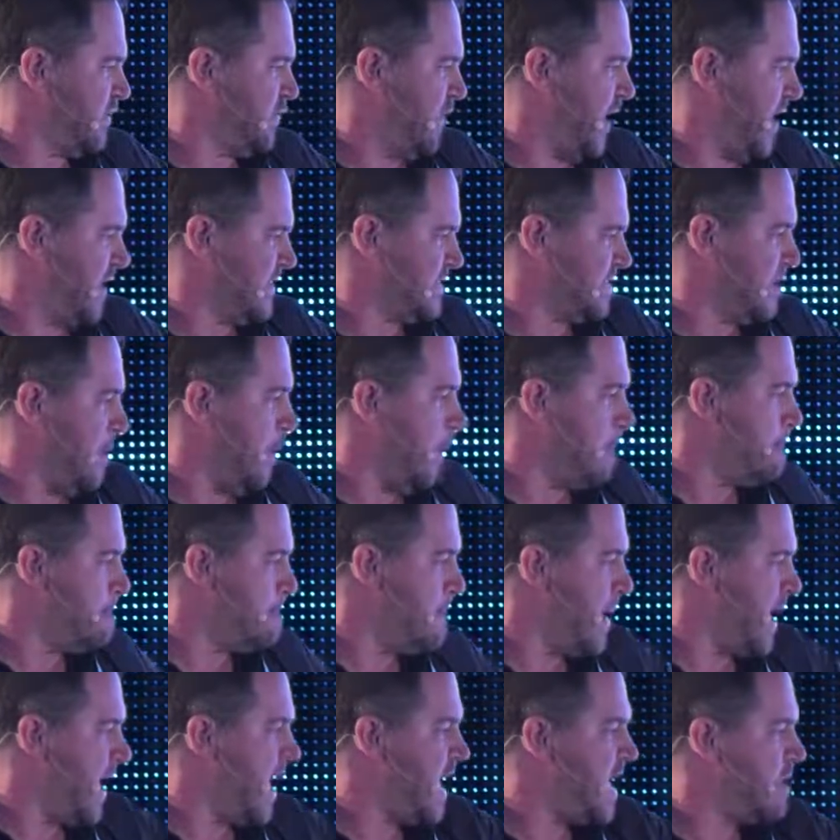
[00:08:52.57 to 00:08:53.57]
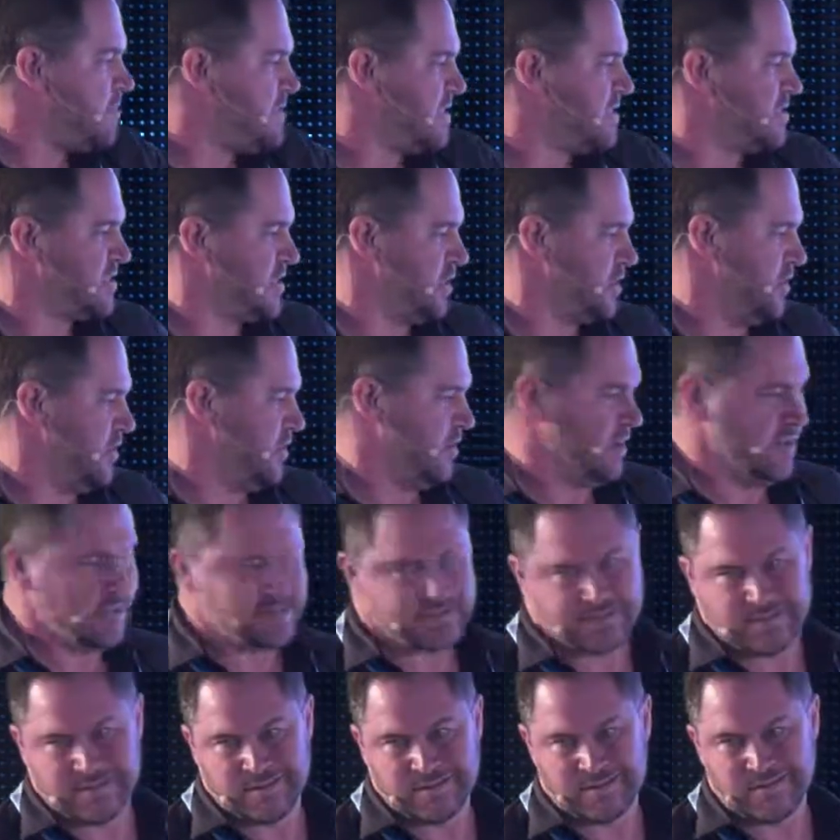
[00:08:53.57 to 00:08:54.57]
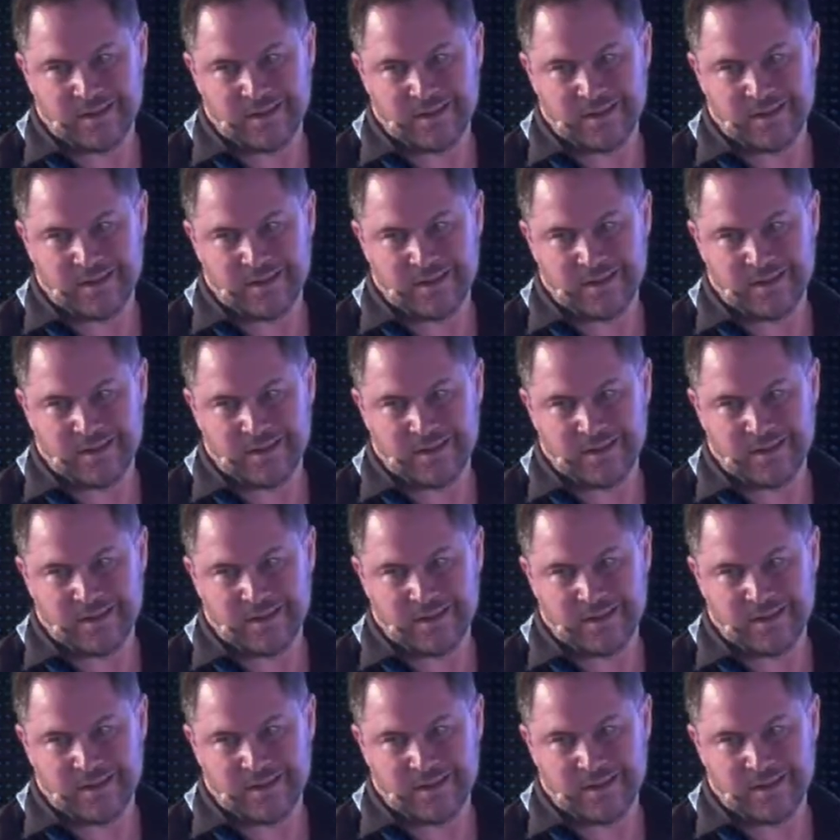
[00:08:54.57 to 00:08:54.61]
facts, may be securities,